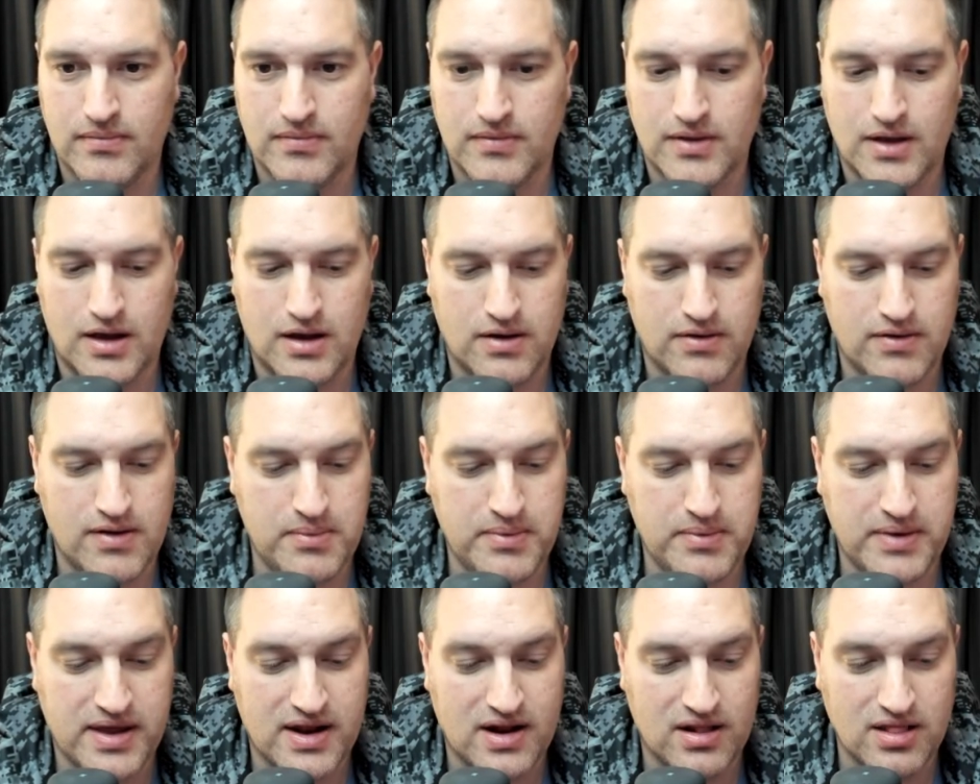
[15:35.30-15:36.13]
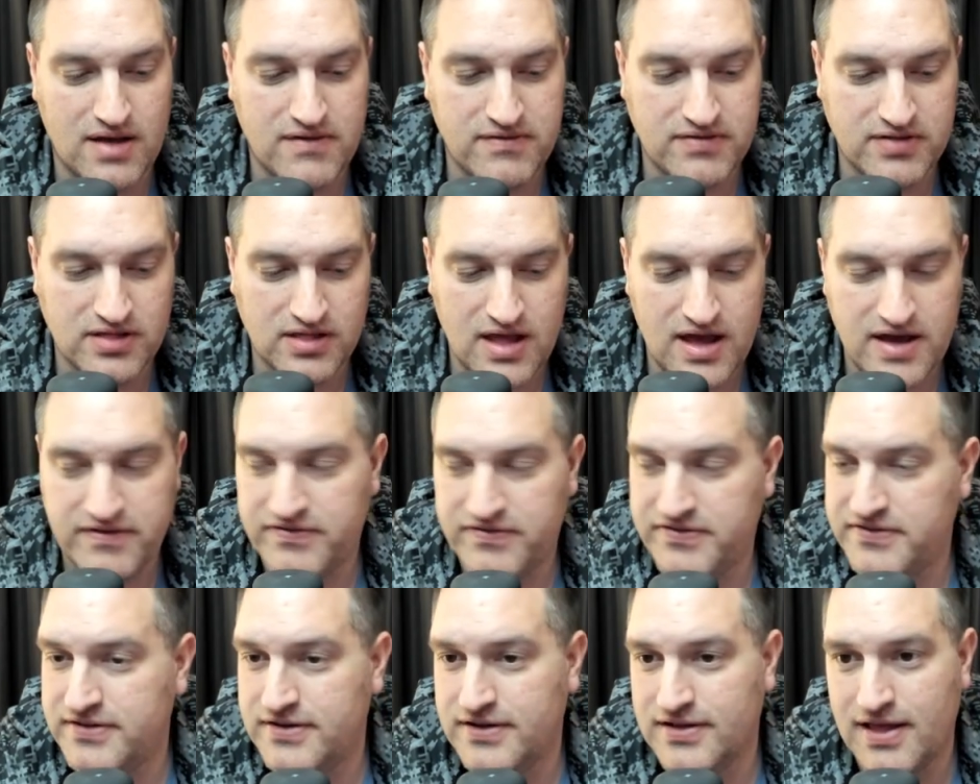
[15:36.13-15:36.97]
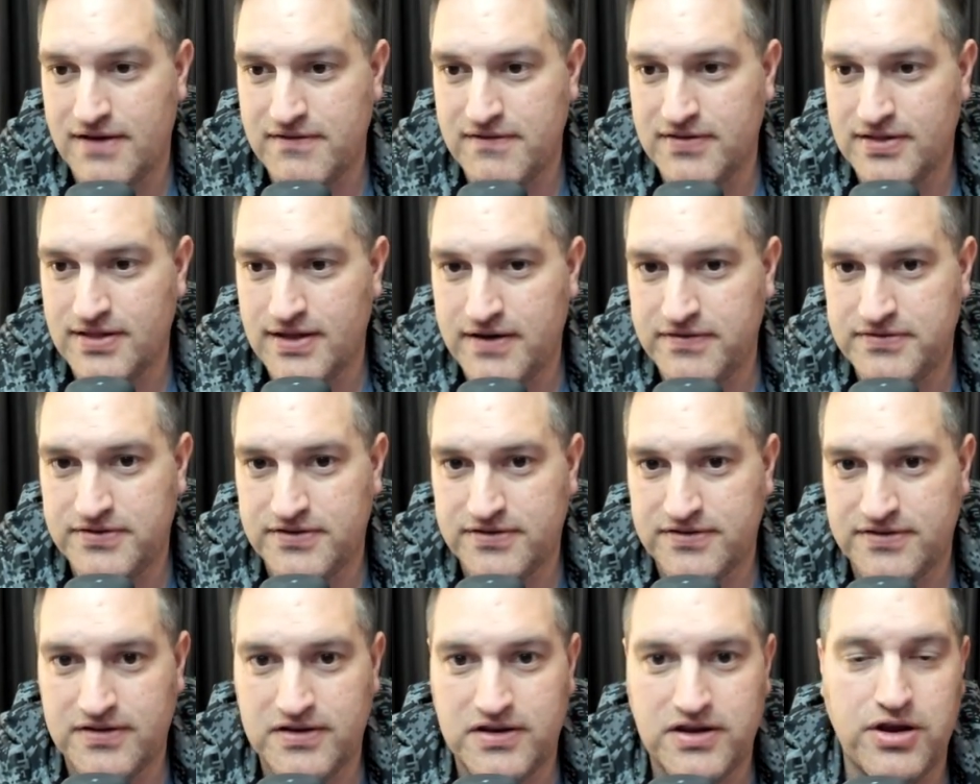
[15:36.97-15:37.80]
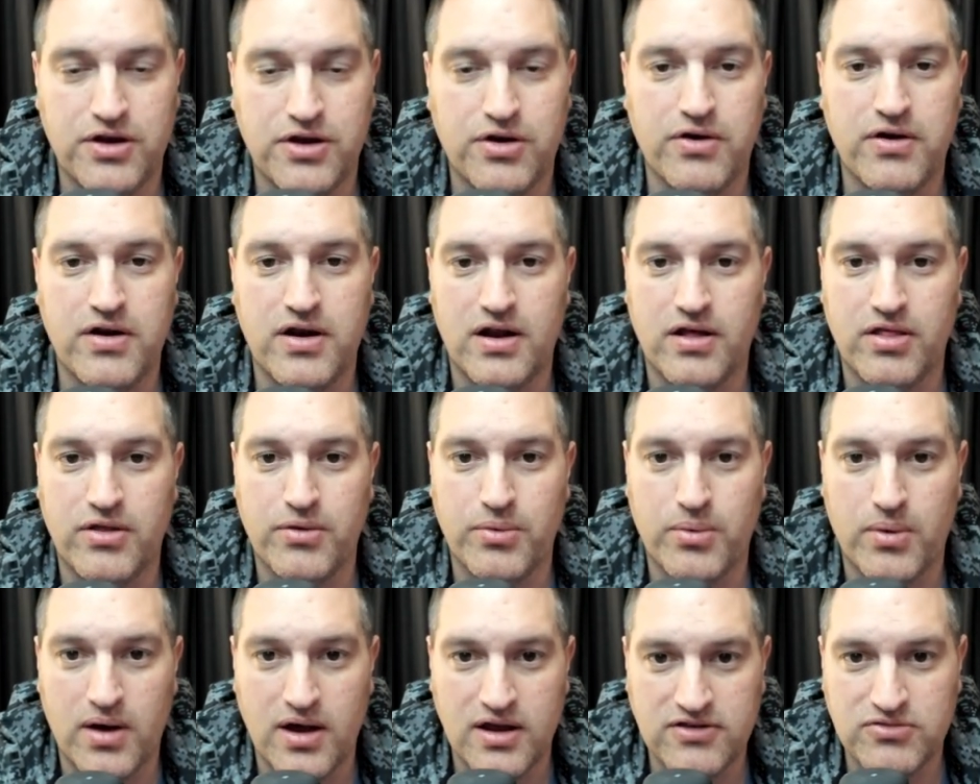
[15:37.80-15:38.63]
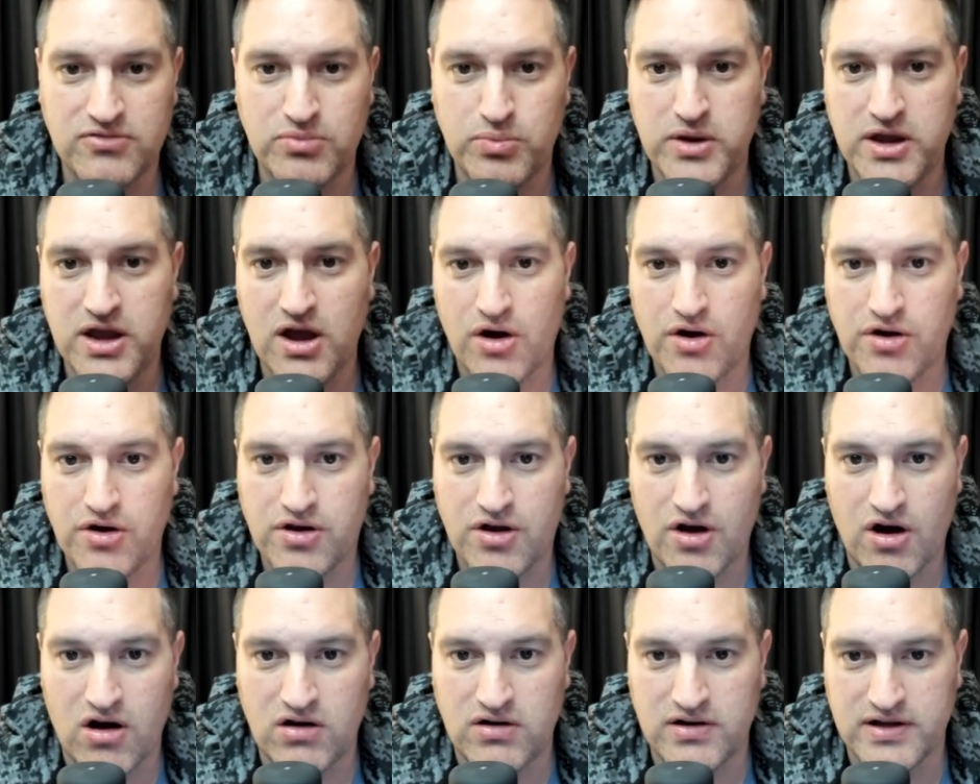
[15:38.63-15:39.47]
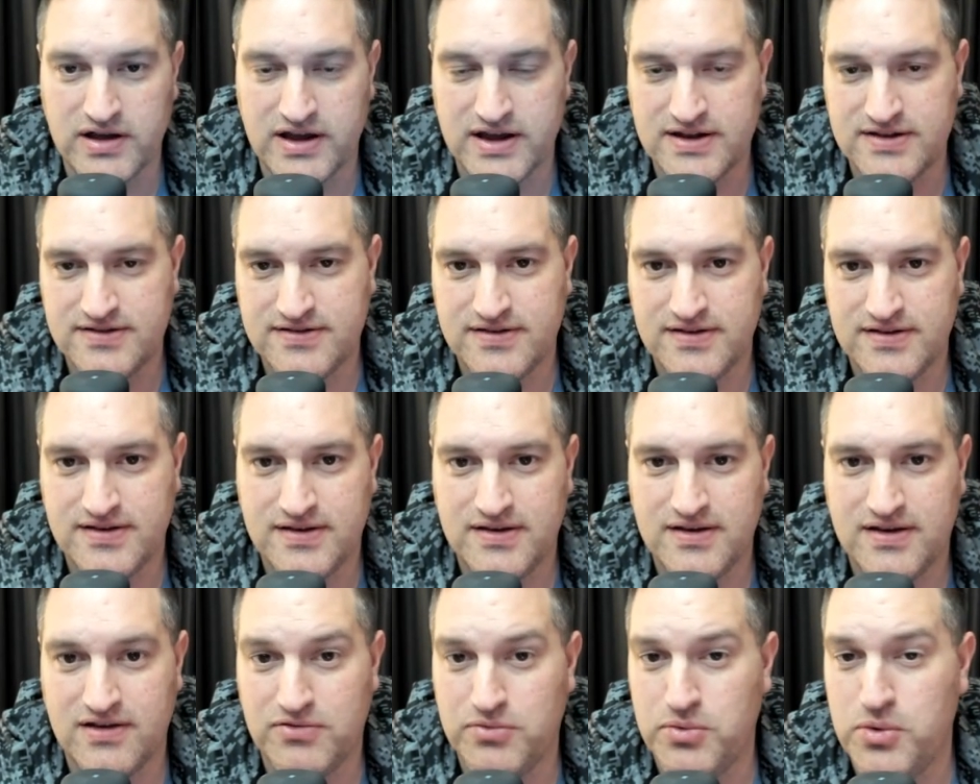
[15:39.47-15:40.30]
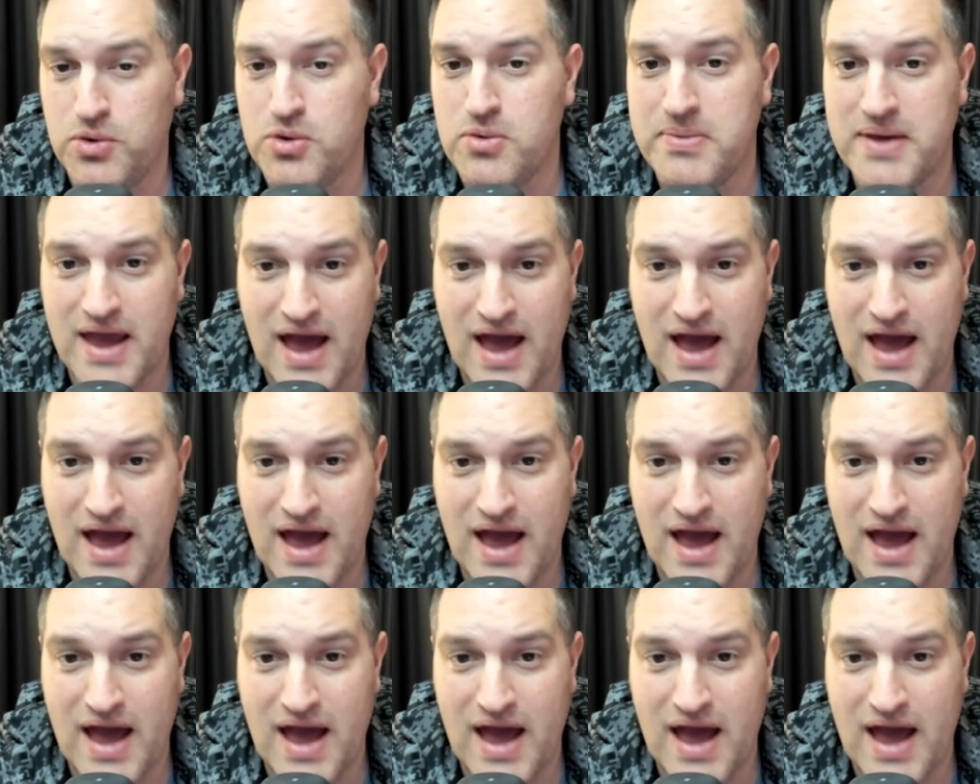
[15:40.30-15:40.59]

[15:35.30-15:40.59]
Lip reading: All right, we got 11 left. 11 left to secure it. Otherwise, we are calling it because we will be